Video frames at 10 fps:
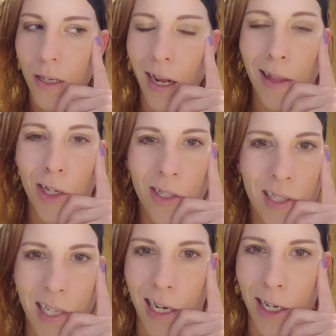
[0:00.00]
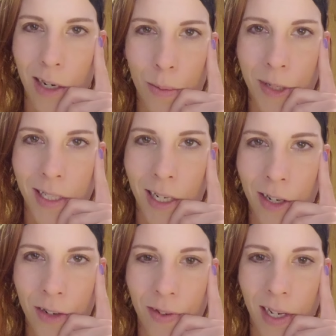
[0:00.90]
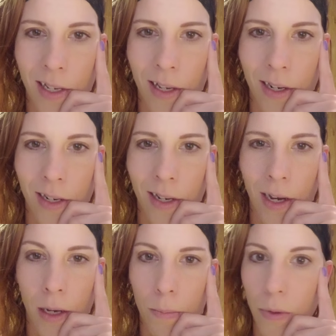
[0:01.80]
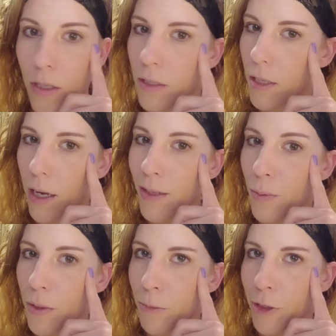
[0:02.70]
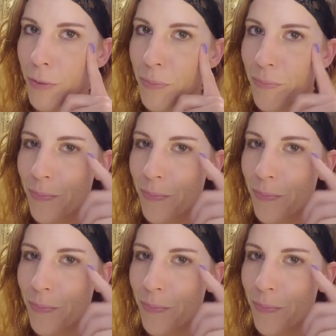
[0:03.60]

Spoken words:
nothing's terribly terrifying here yet, but it's not normal.